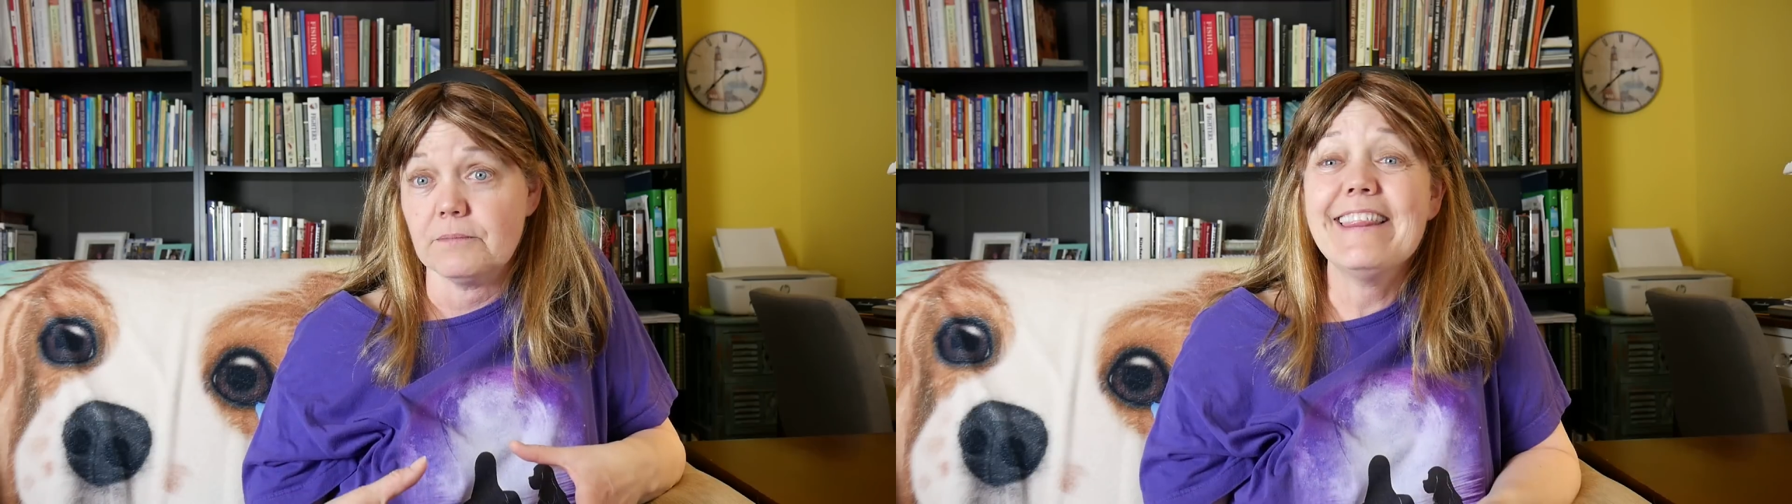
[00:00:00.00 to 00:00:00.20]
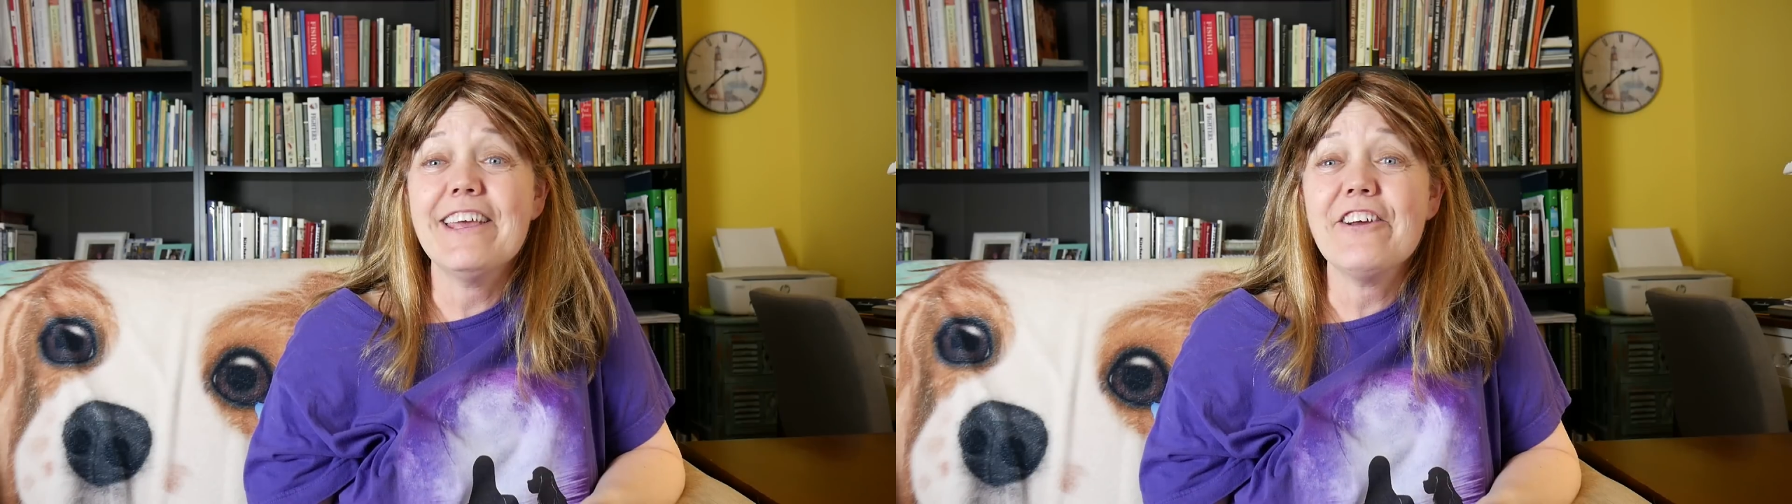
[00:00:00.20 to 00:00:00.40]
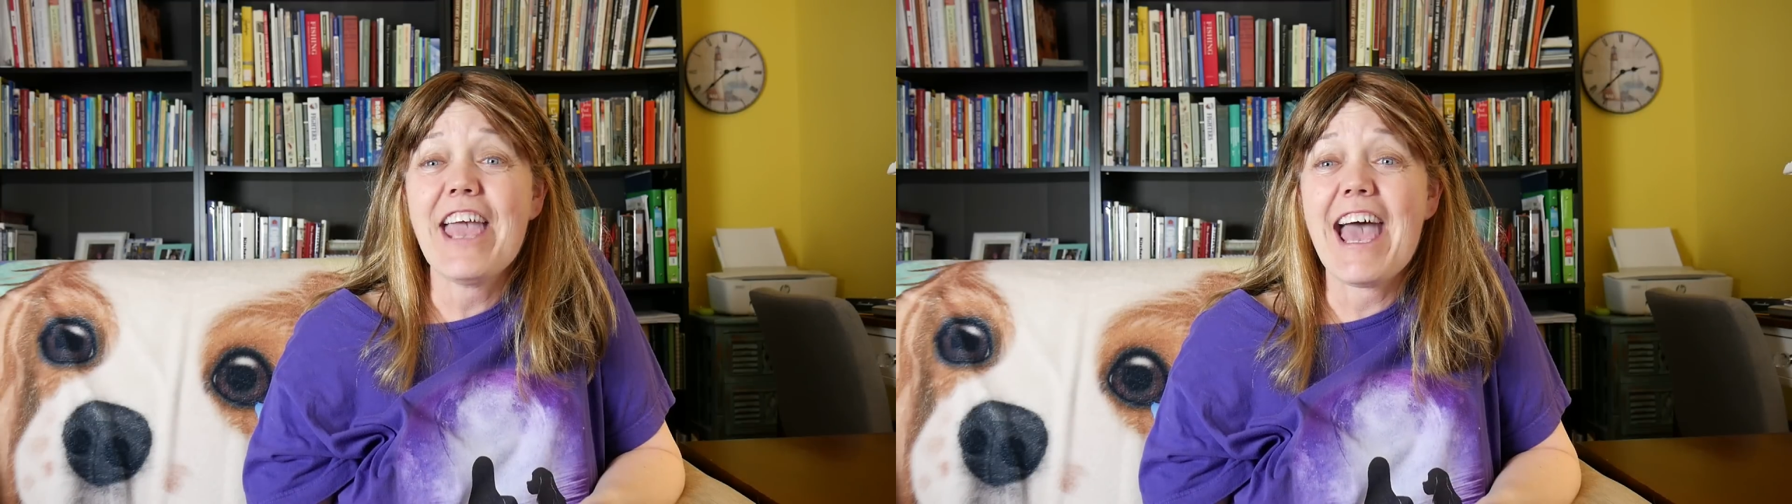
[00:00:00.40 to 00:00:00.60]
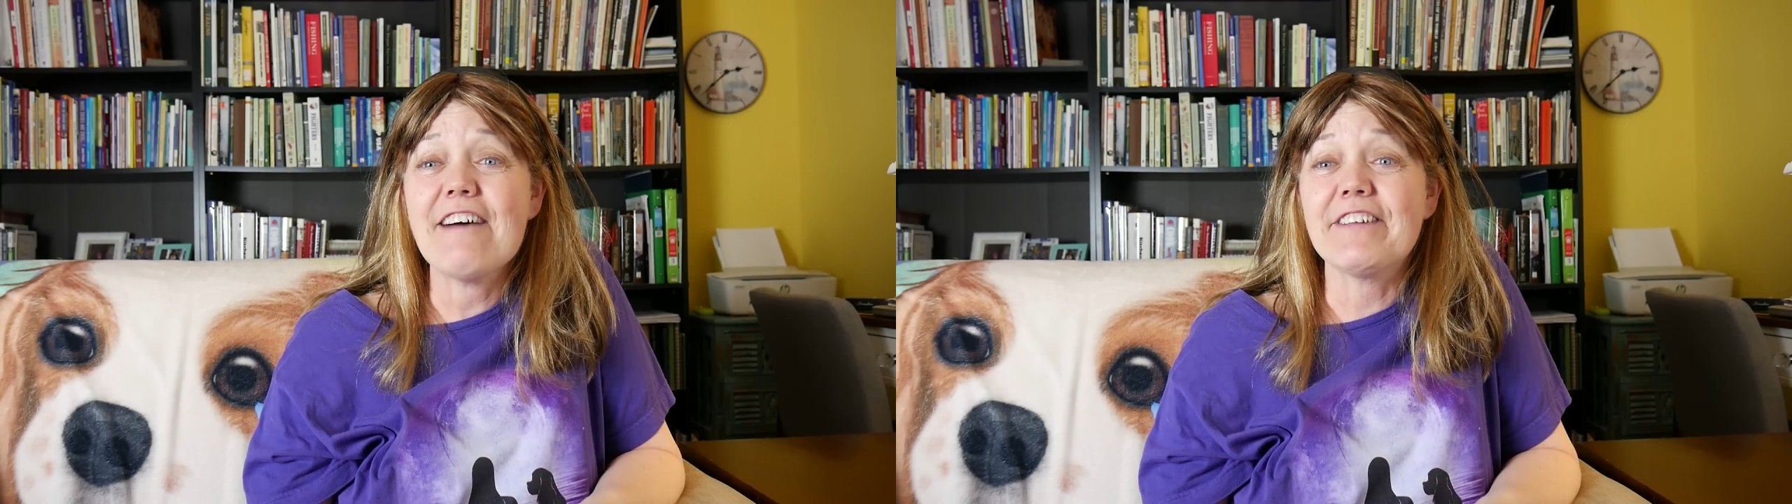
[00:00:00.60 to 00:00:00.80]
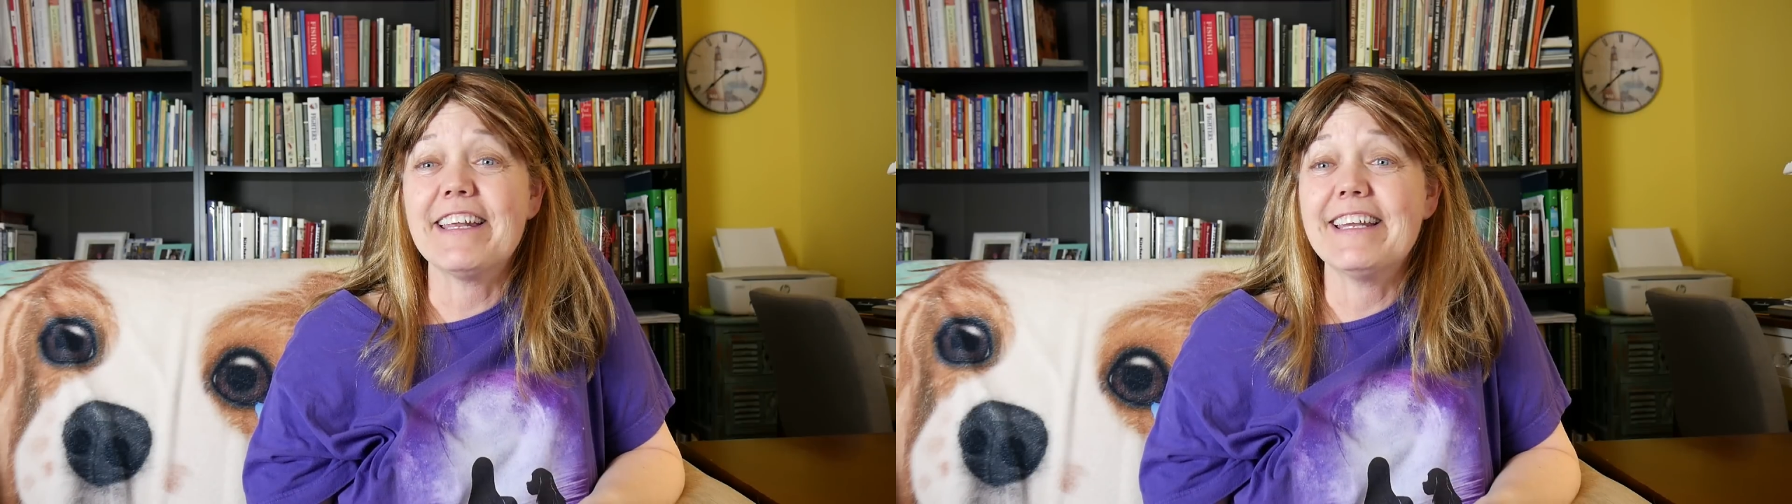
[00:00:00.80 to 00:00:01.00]
And there you
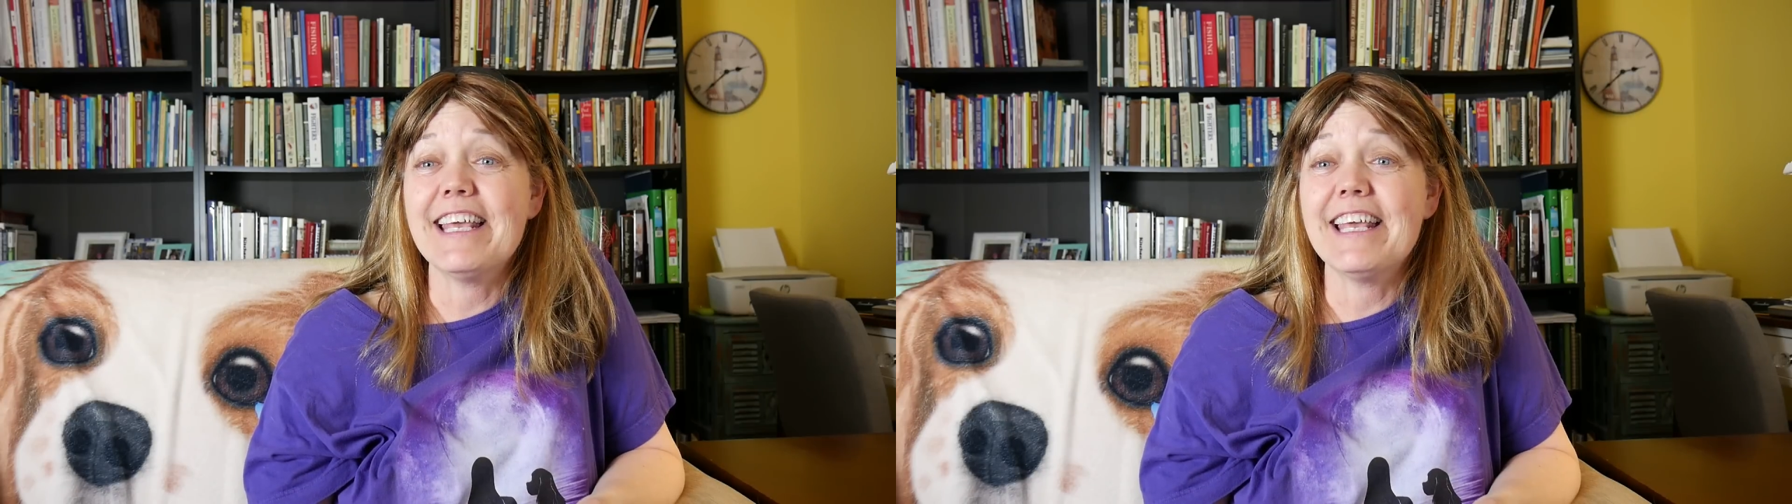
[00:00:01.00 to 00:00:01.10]
have it.